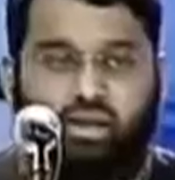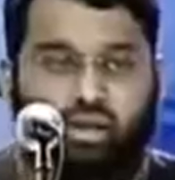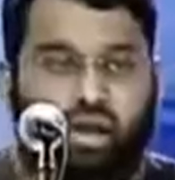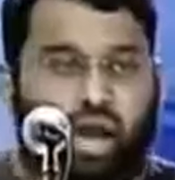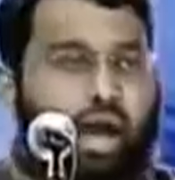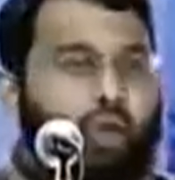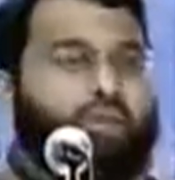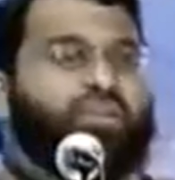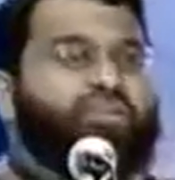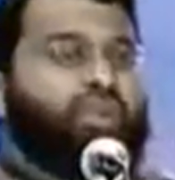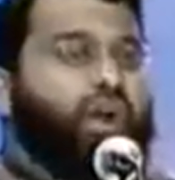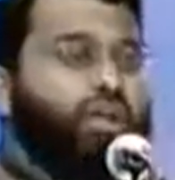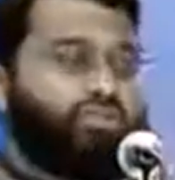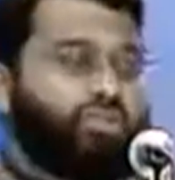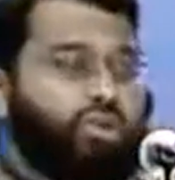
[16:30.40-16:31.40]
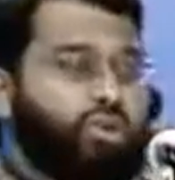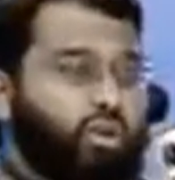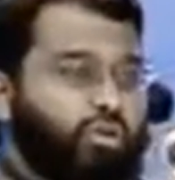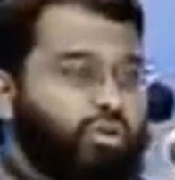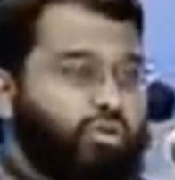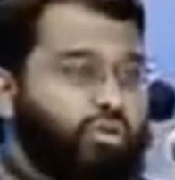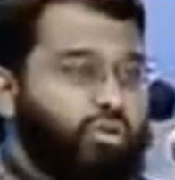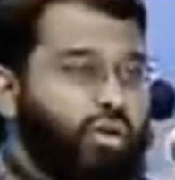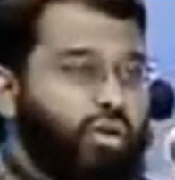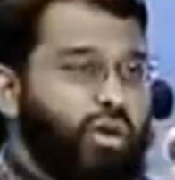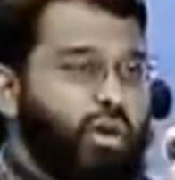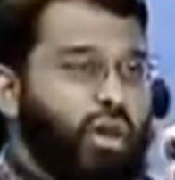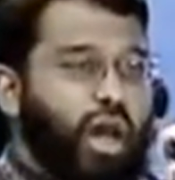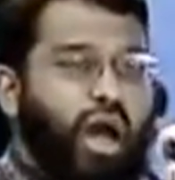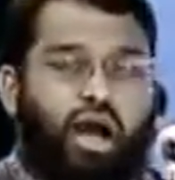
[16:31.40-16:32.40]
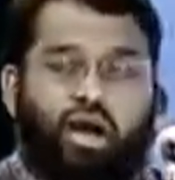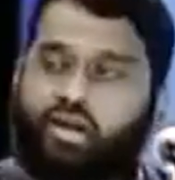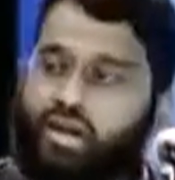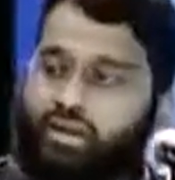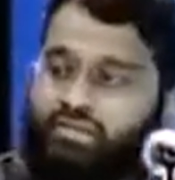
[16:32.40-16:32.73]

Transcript: how exalted are you? I am